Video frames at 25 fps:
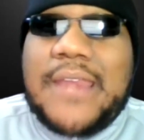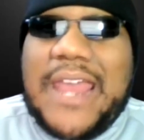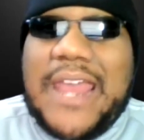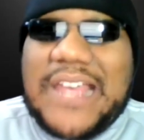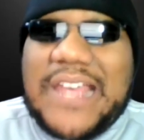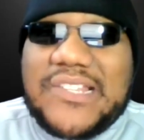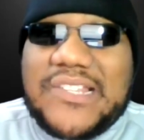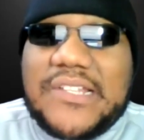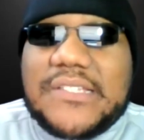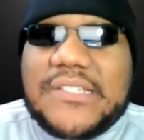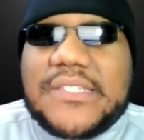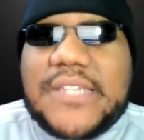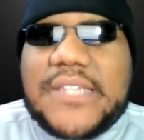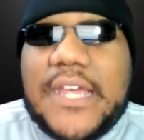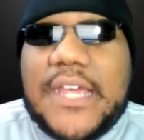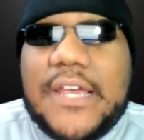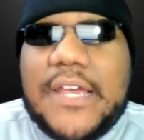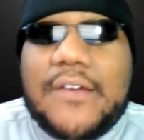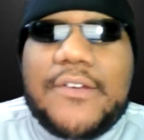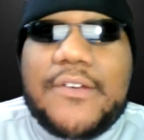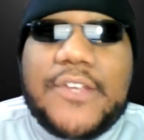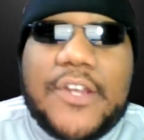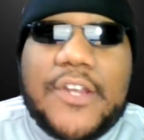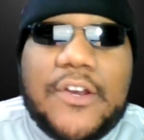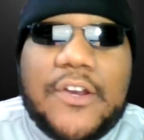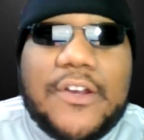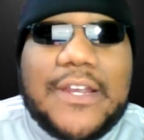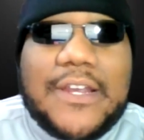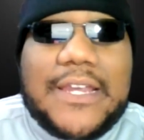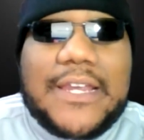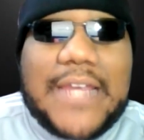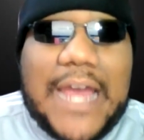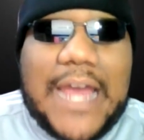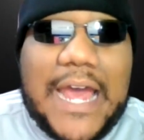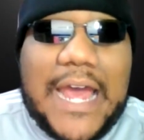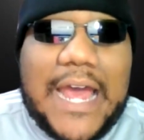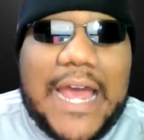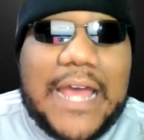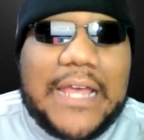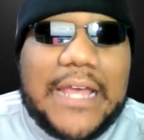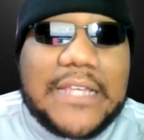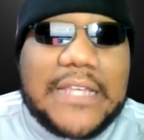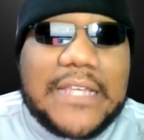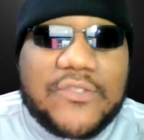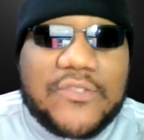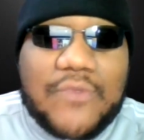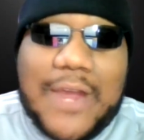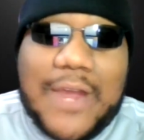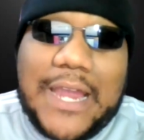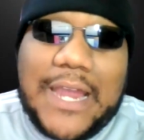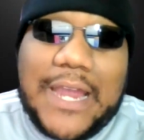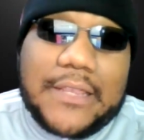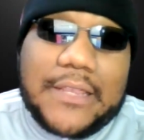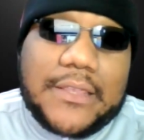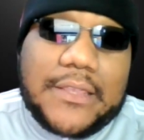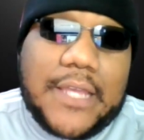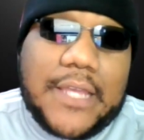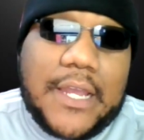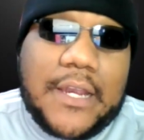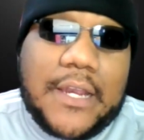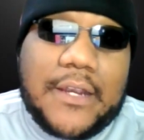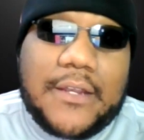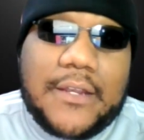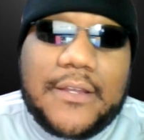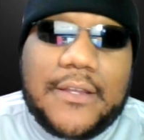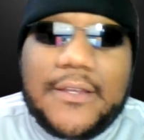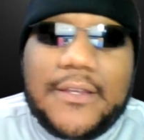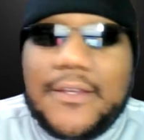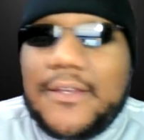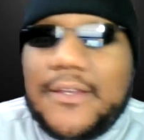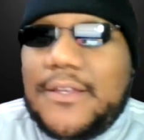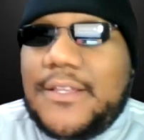That should tell your guys right there